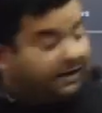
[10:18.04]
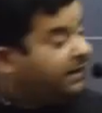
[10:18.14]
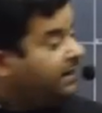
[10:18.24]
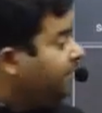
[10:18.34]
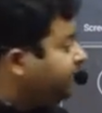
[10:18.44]

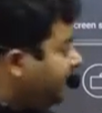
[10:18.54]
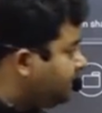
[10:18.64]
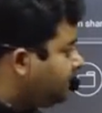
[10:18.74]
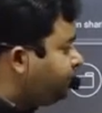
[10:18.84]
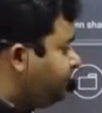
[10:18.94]
In fact,
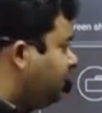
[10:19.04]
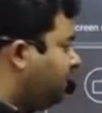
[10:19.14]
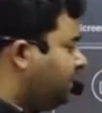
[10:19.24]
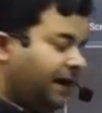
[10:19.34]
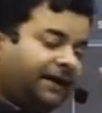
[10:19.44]
if
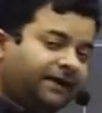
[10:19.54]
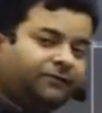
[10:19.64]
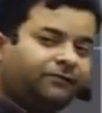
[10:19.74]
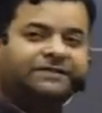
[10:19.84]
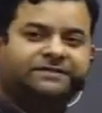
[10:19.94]
I
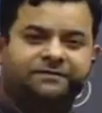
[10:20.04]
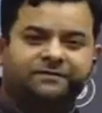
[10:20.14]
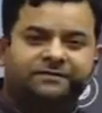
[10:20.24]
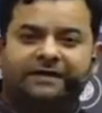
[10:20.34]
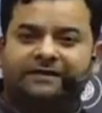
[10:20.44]
request
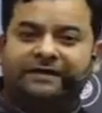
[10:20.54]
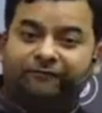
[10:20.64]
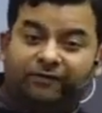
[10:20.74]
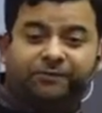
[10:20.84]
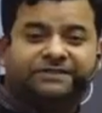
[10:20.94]
that
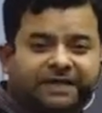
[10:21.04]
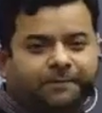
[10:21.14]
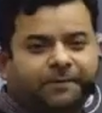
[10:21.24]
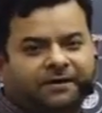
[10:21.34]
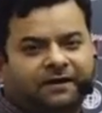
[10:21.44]
develop this
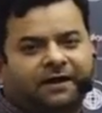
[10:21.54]
habit